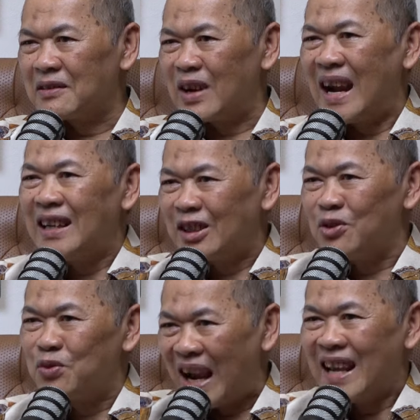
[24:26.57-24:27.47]
trying to
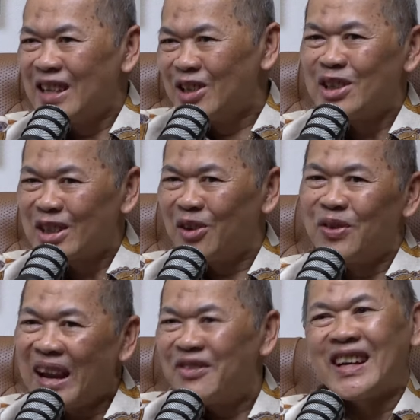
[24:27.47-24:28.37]
find use of
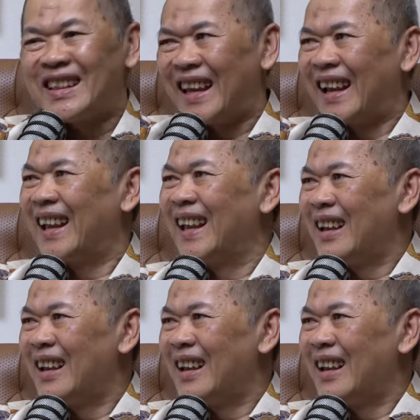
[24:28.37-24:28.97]
everything.